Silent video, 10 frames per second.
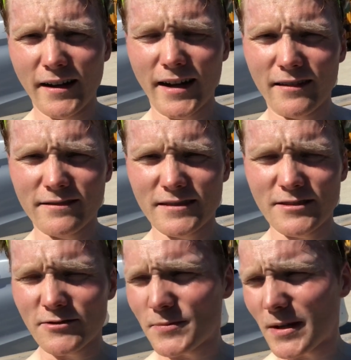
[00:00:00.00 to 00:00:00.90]
yeah, this
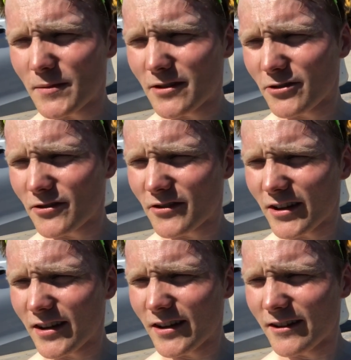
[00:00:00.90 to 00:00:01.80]
was maybe not
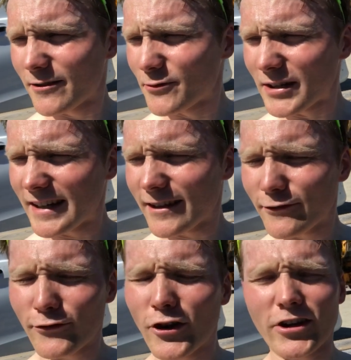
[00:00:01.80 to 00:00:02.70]
a really
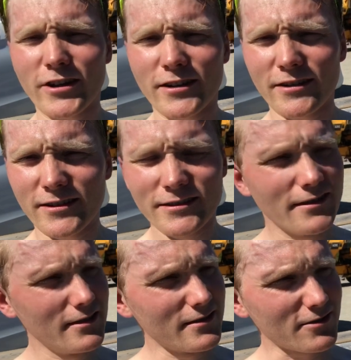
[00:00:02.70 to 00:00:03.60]
funny
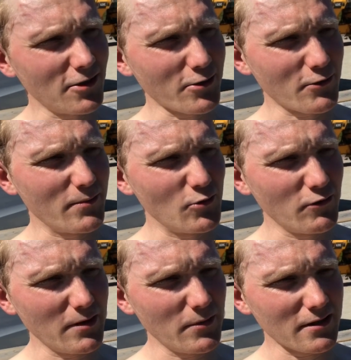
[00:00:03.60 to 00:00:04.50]
start of a
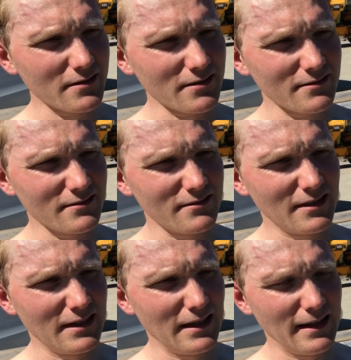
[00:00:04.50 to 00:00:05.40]
movie, but
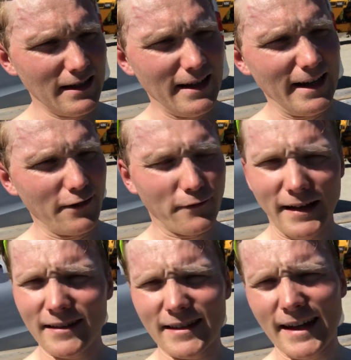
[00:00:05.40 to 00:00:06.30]
I
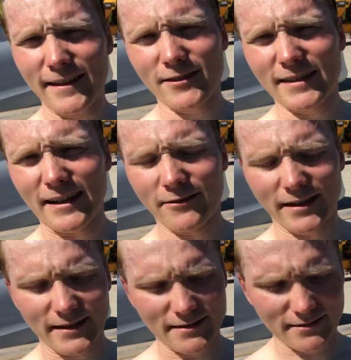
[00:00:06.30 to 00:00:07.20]
felt I had to tell you
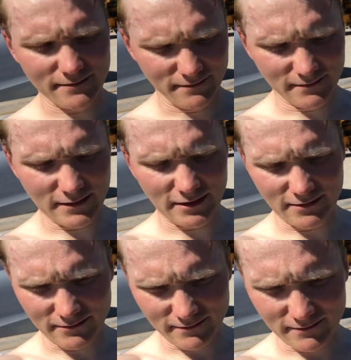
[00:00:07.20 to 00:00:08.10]
guys.
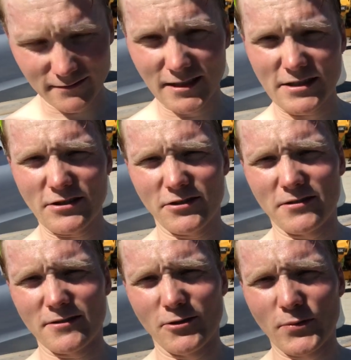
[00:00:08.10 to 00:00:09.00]
So enjoy.
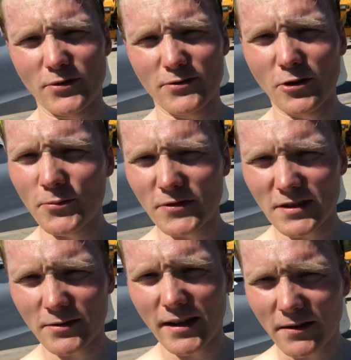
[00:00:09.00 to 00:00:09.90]
Hope to
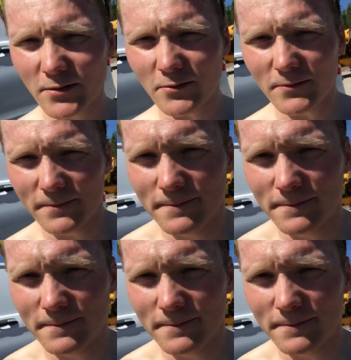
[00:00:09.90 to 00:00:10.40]
see you guys soon.